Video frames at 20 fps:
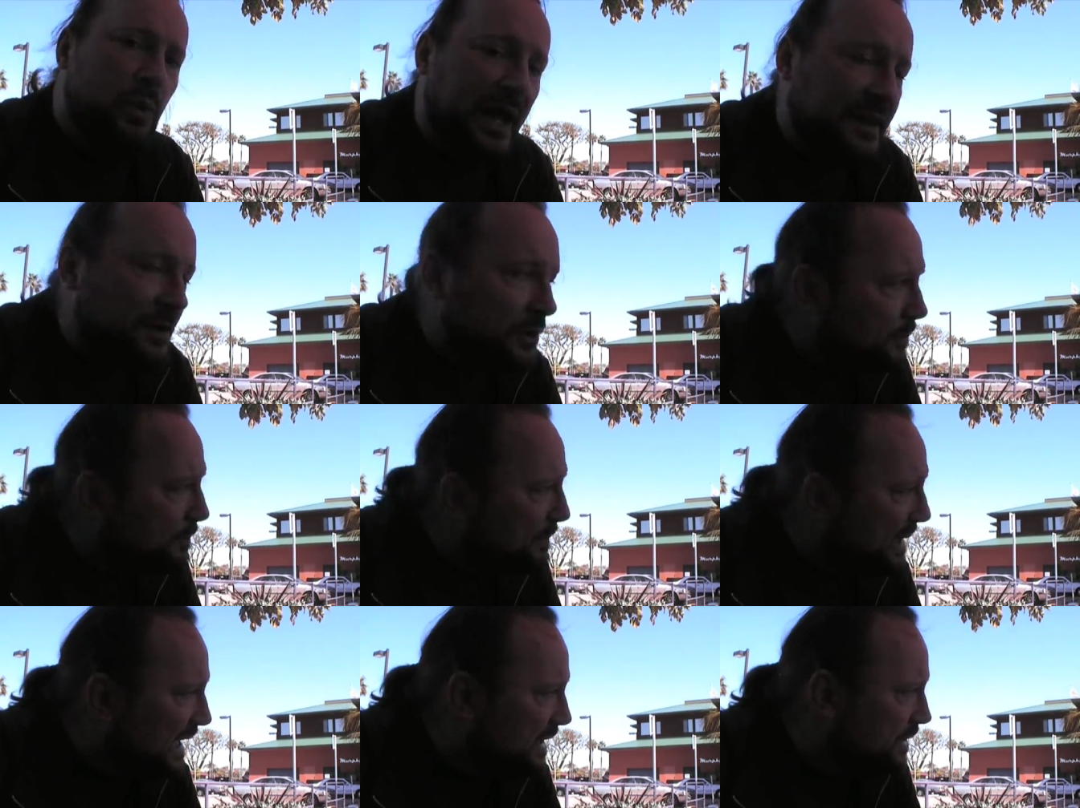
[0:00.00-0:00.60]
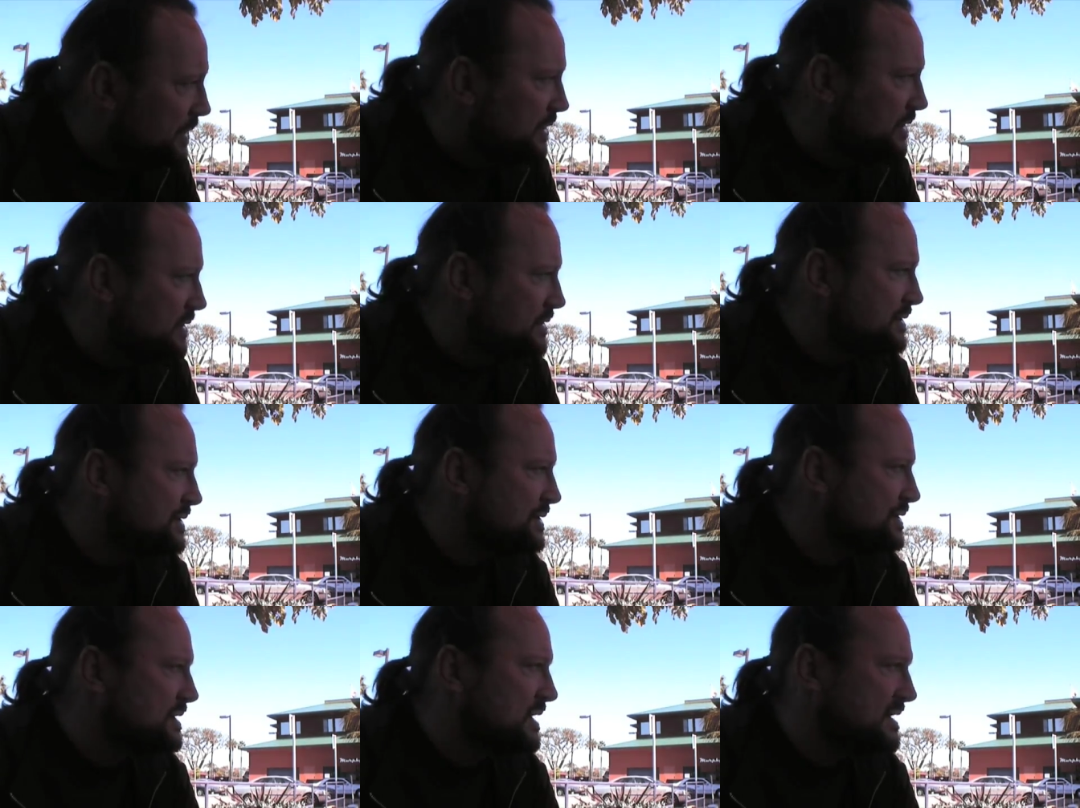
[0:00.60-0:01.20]
weather
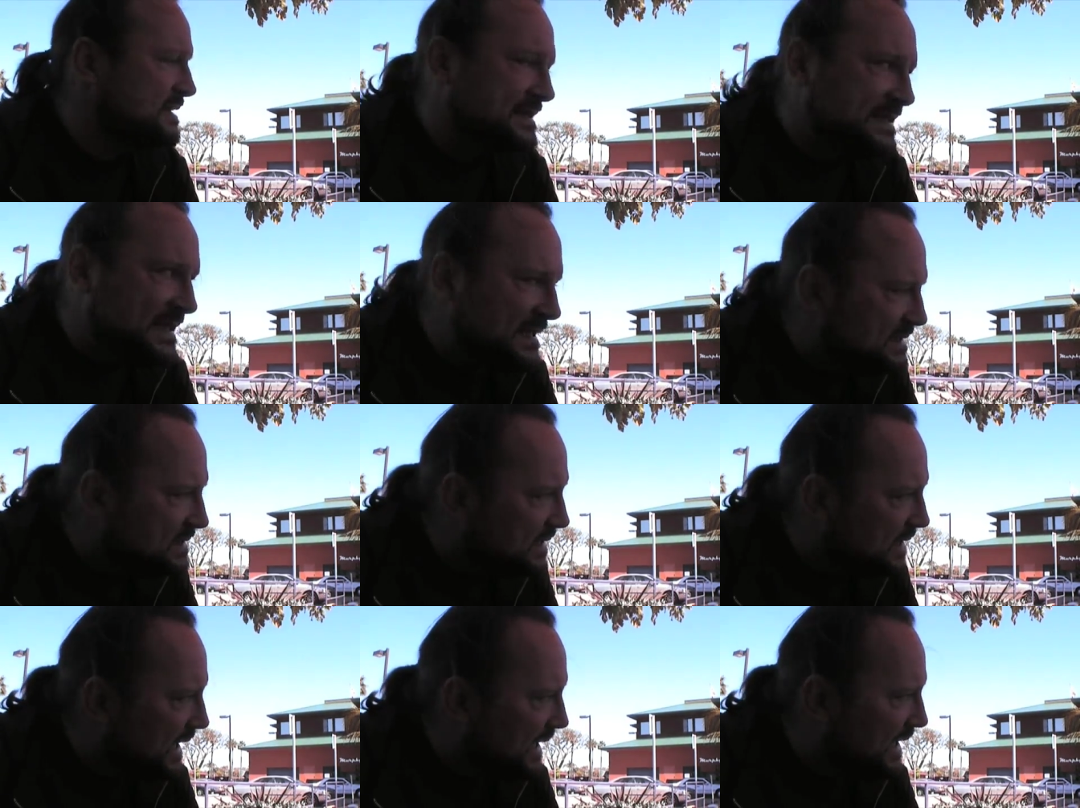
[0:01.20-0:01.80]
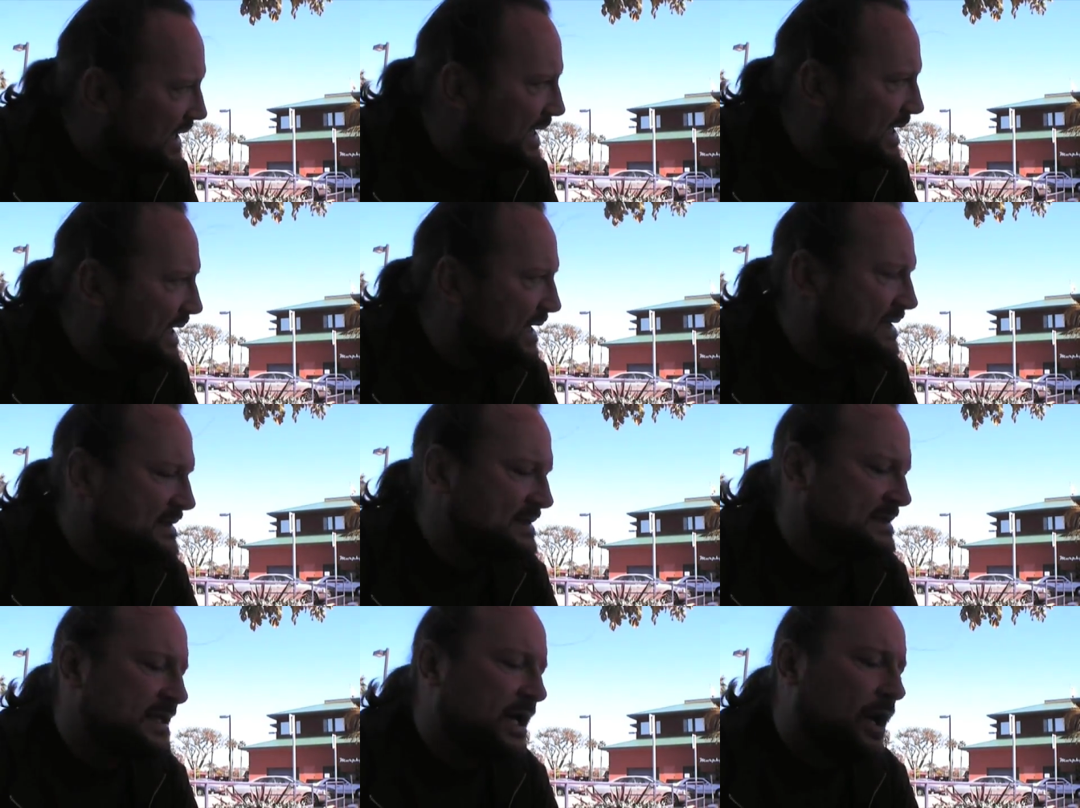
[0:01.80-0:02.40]
patterns,
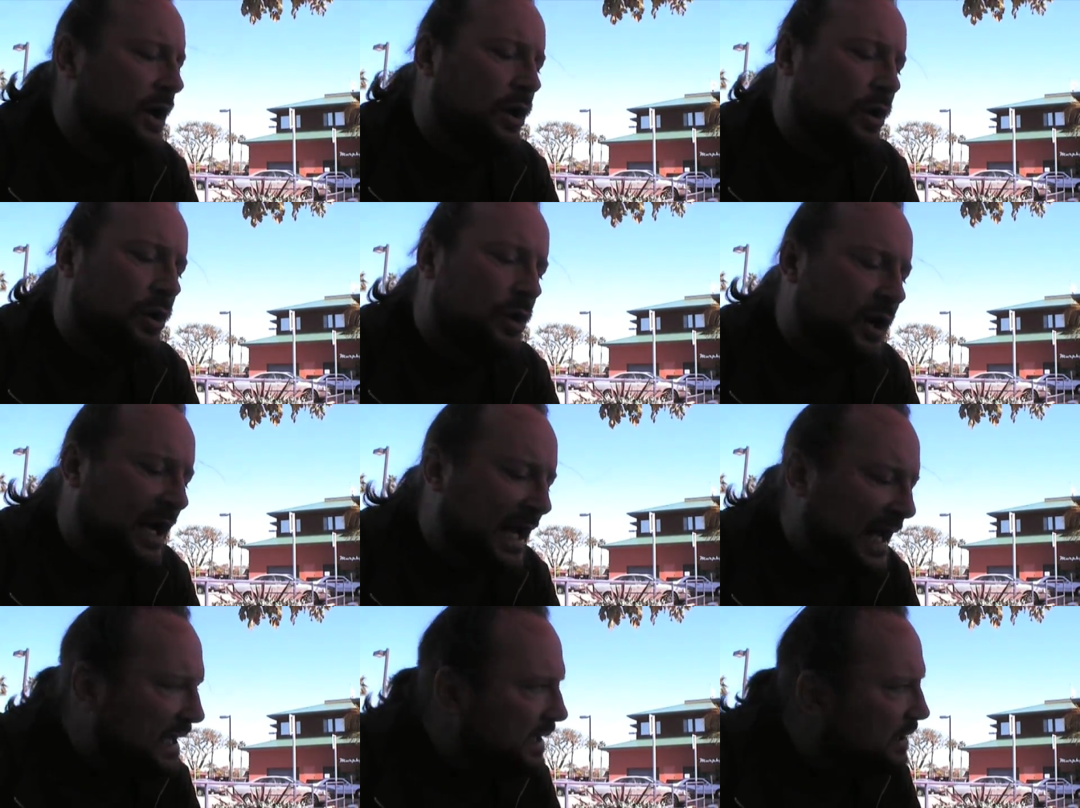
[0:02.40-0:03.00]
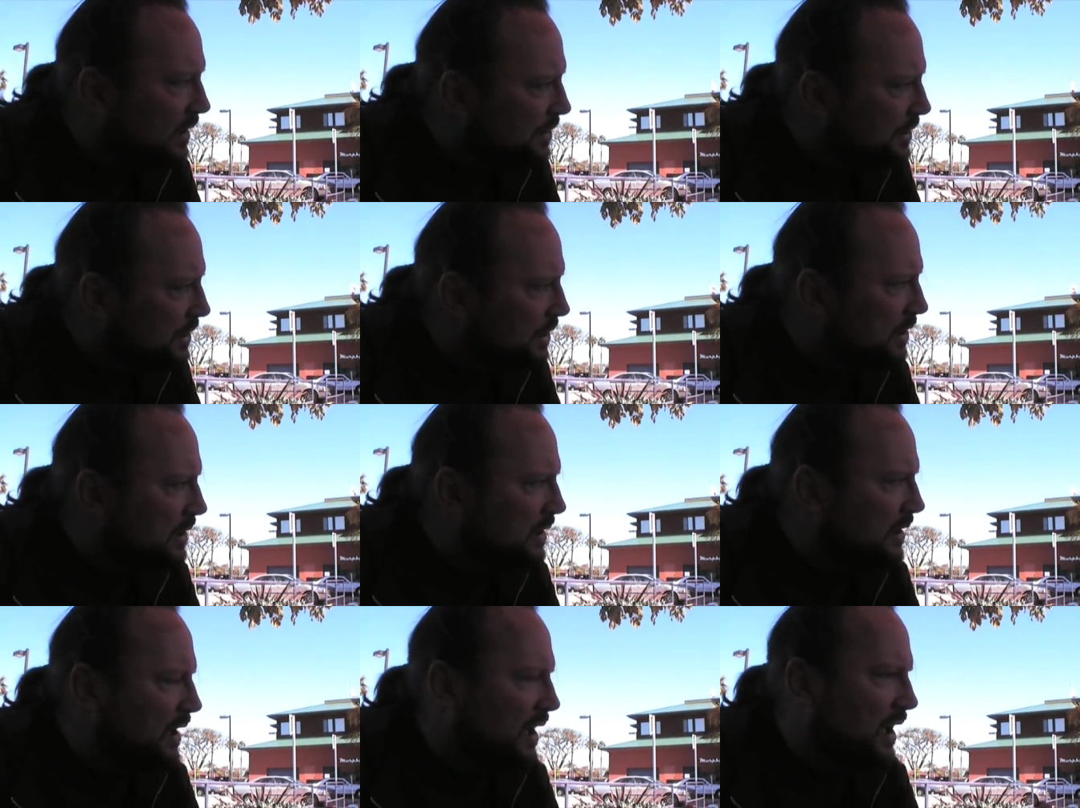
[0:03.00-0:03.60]
seasonalities, or any
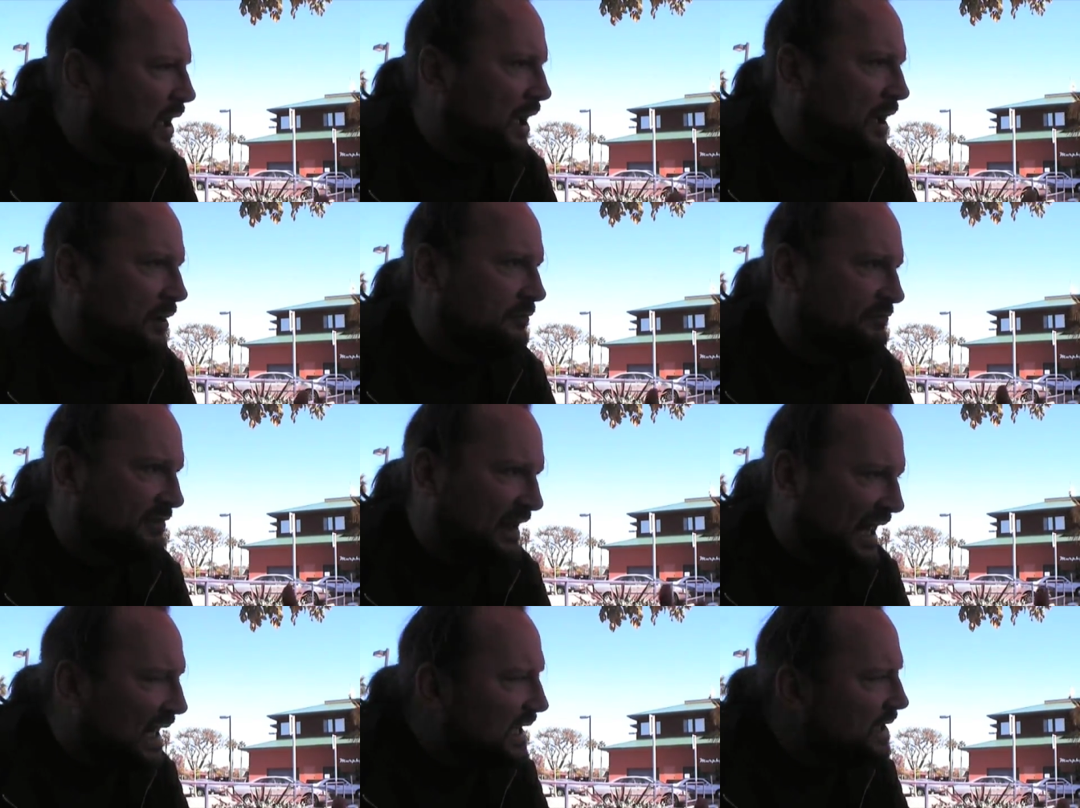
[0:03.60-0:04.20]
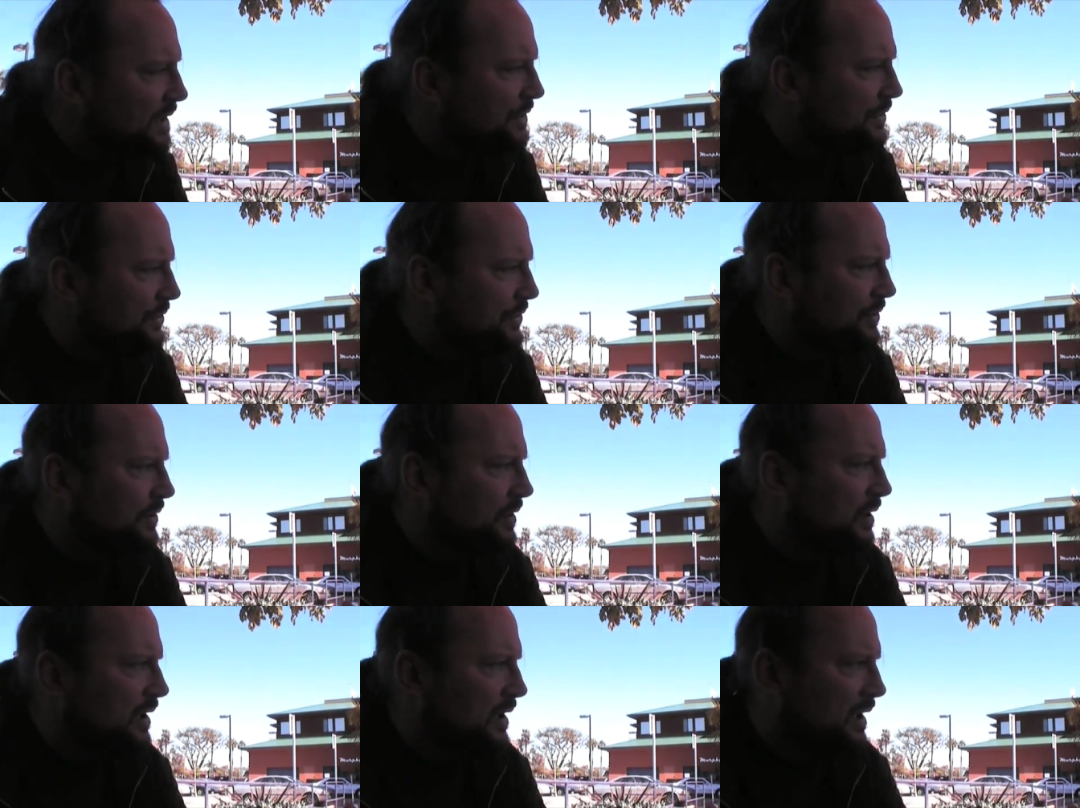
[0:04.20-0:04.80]
other
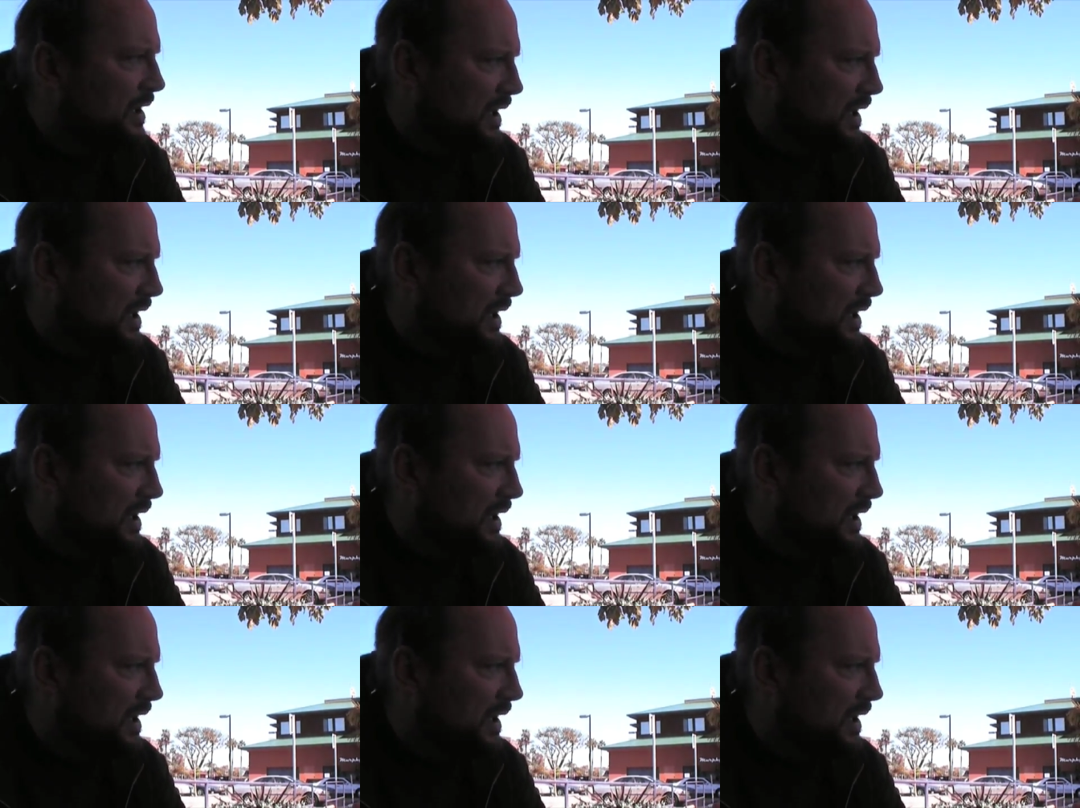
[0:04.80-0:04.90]
value